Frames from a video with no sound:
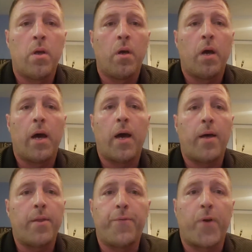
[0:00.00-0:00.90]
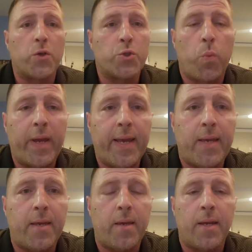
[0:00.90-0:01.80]
the first week,
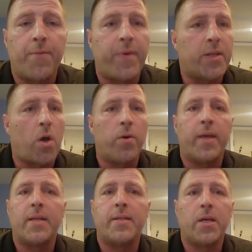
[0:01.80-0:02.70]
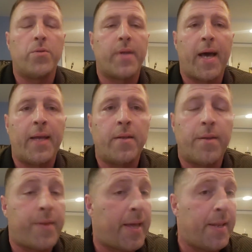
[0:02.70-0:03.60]
and if they don't get a deal
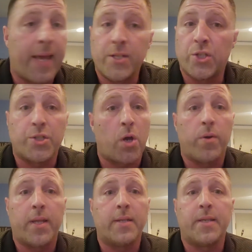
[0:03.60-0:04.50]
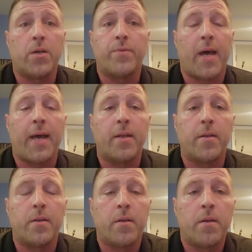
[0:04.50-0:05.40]
done, then they just don't get a deal done.
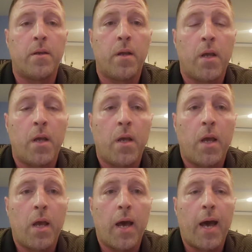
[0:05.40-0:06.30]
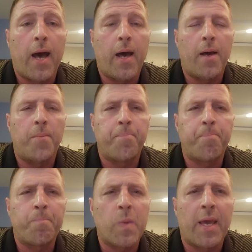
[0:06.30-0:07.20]

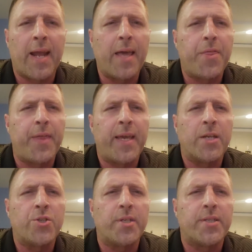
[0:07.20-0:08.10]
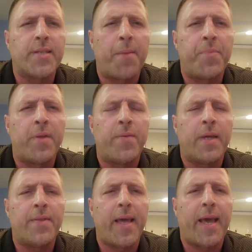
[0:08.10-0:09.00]
And I think it's just something
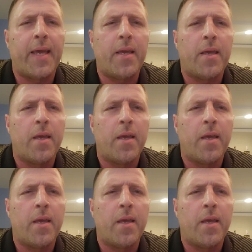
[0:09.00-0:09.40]
that they